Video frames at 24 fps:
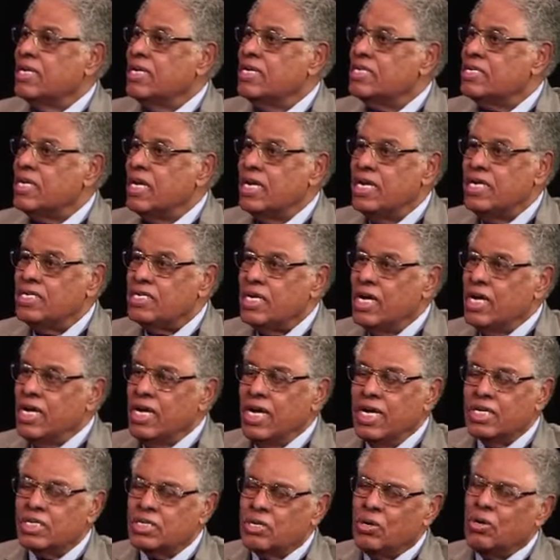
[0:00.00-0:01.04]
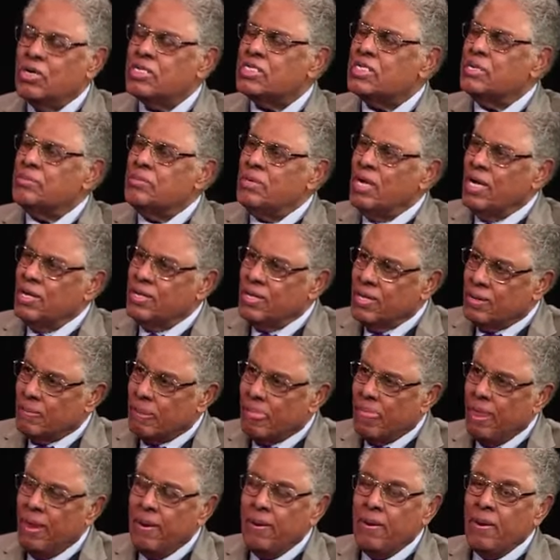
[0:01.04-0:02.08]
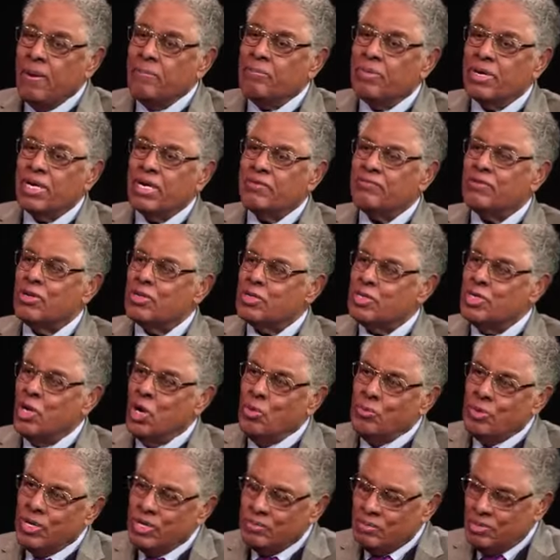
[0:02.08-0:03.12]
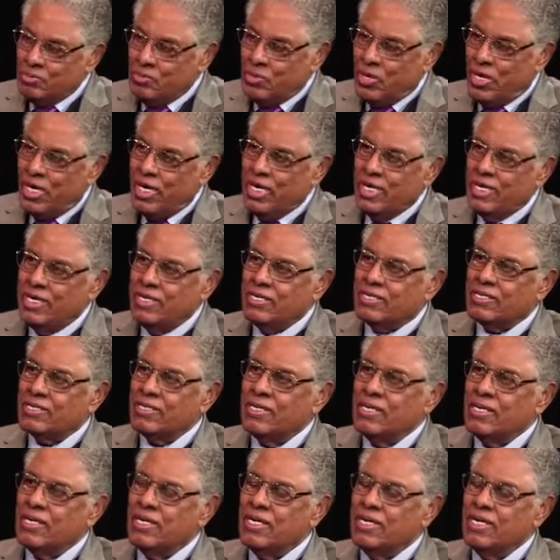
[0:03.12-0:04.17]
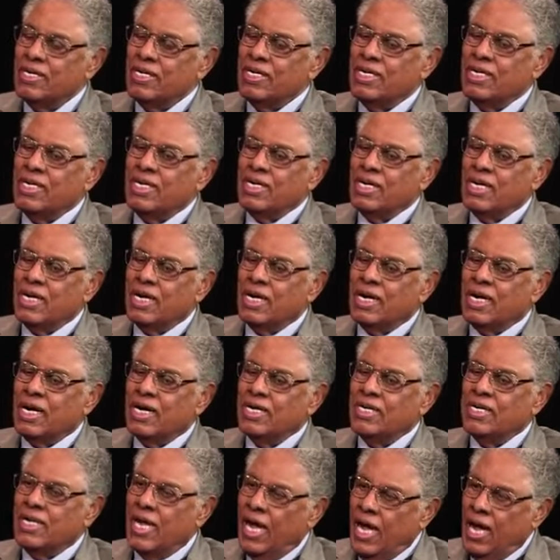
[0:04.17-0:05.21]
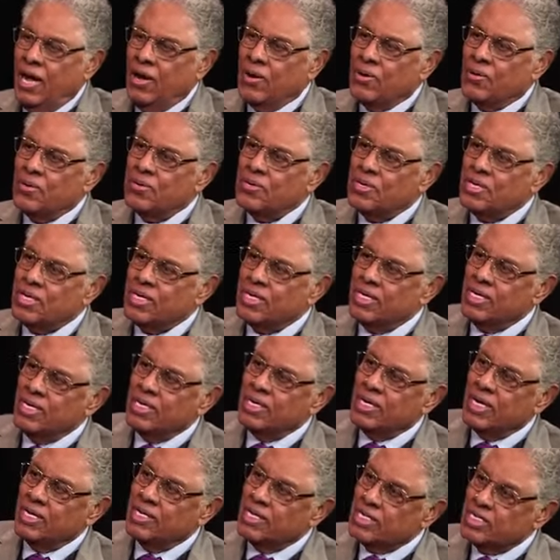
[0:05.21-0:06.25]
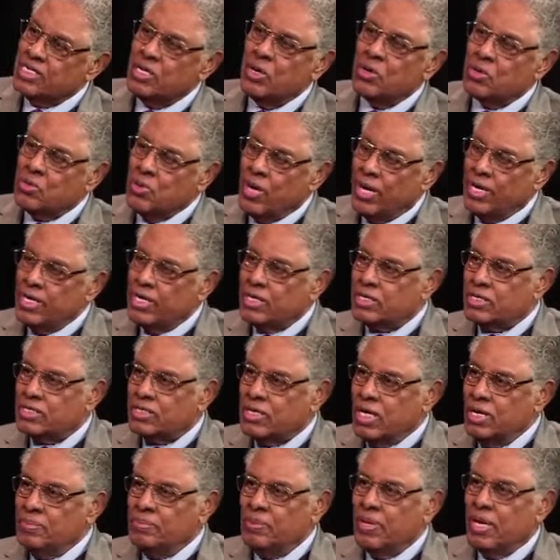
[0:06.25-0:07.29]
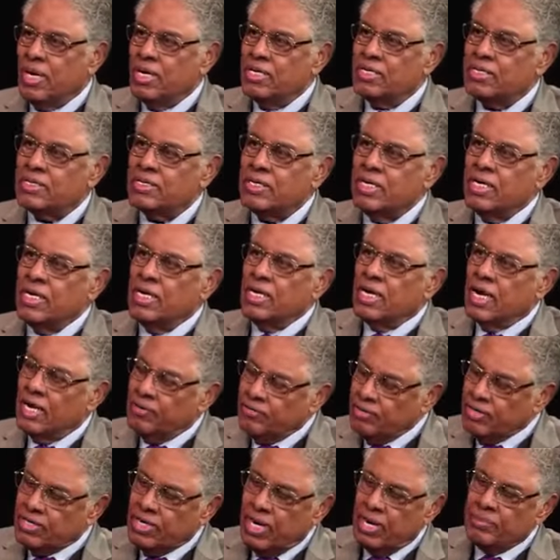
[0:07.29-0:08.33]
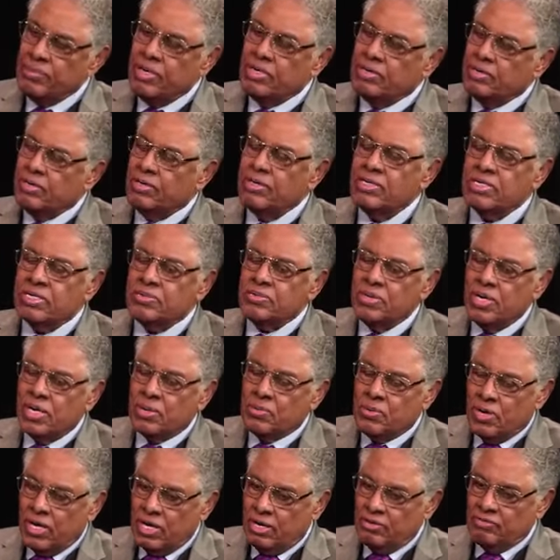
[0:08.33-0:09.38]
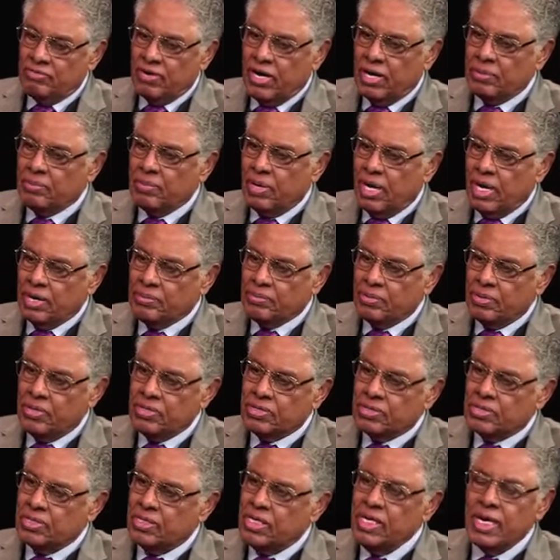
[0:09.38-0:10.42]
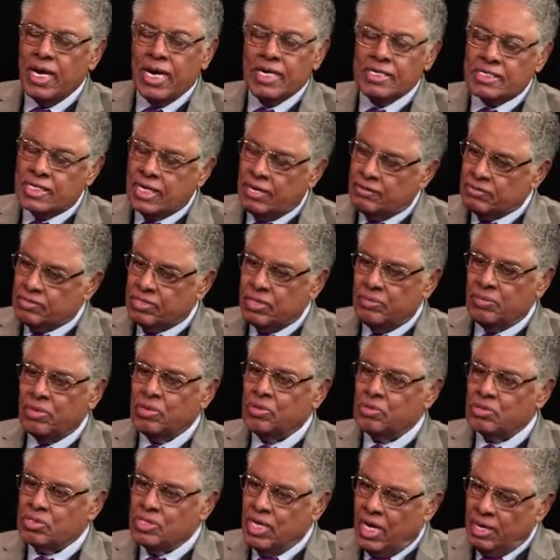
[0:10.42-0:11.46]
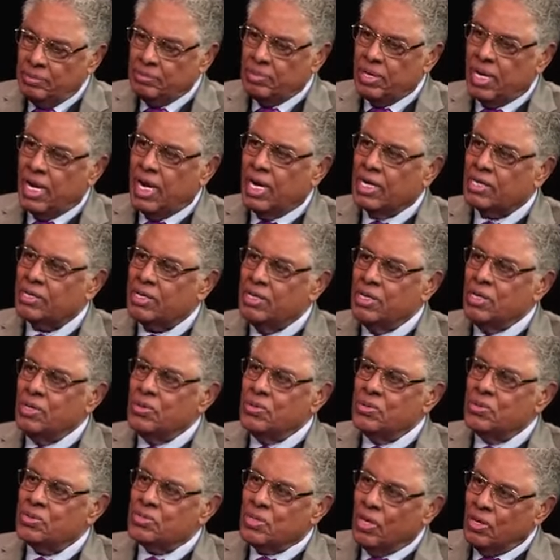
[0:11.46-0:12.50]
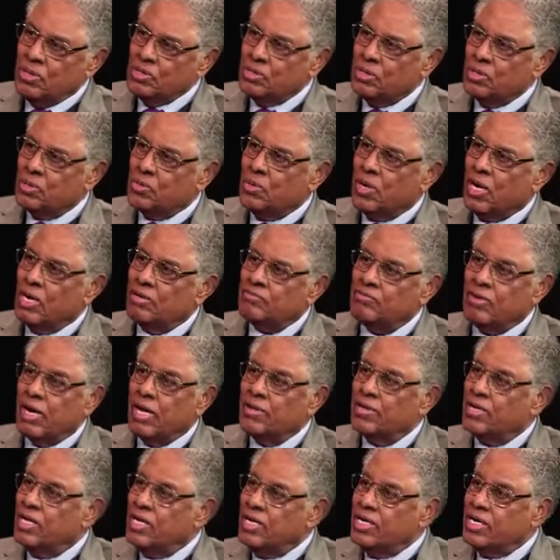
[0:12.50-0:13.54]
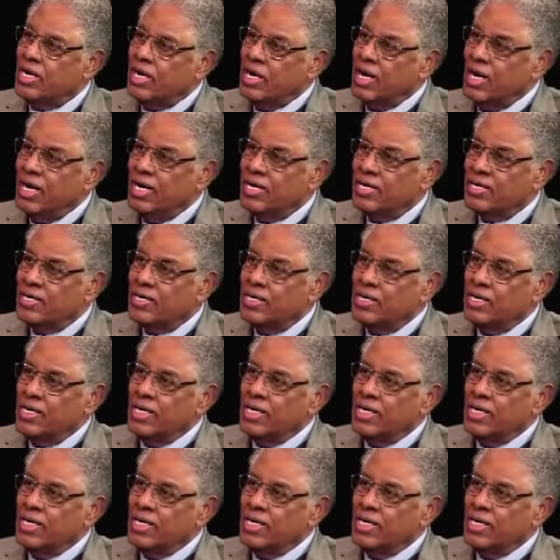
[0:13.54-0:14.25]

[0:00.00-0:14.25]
It's cost him nothing. But if there's no minimum wage now, and there's no chronic surplus, every time he turns away a qualified black person, he has to have someone who's not black, who's also qualified, that he can hire.